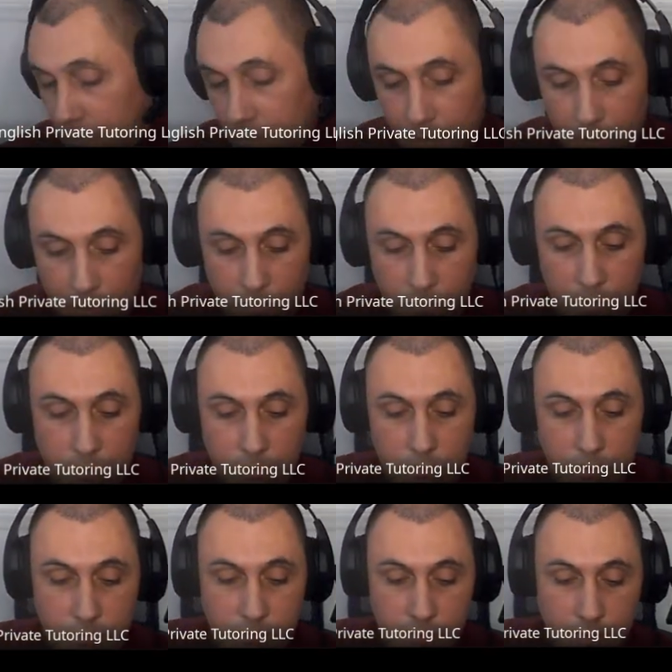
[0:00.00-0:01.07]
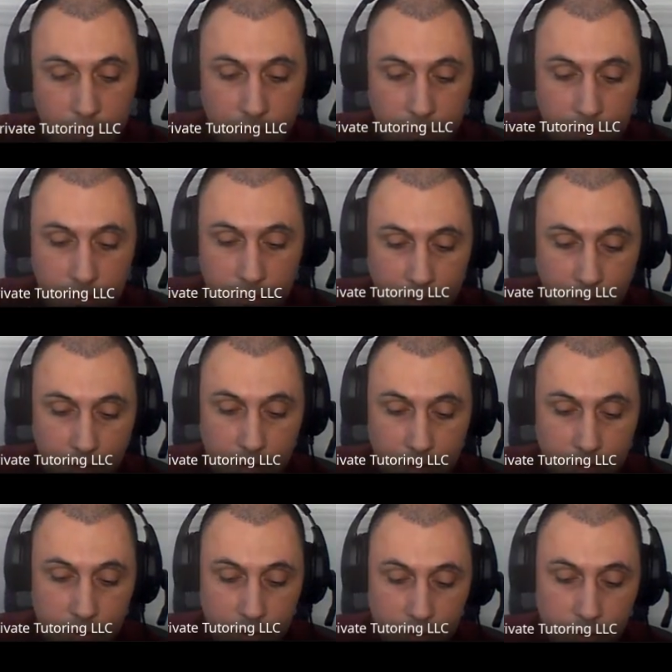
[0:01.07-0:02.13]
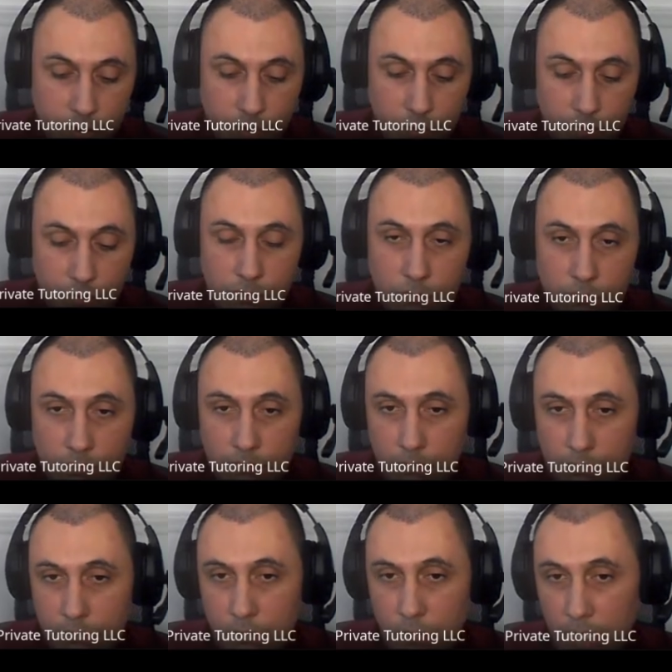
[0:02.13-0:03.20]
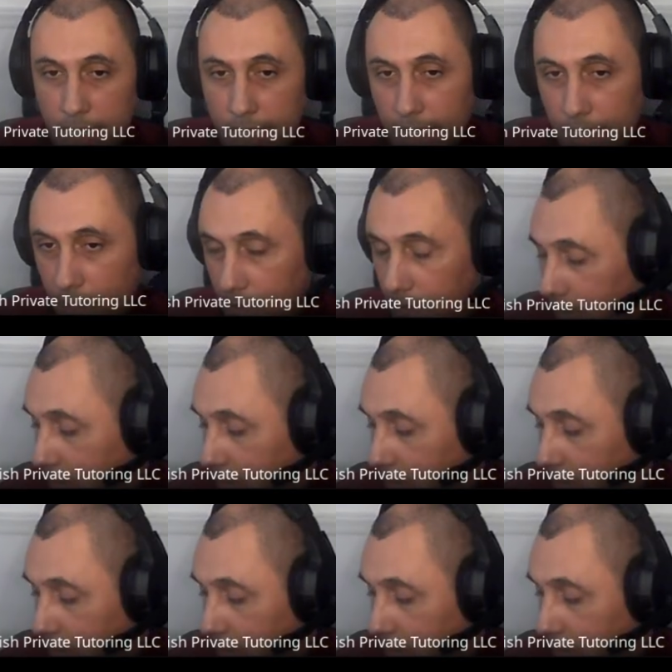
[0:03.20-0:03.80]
I'm going to give you the sentence here. Is yo blank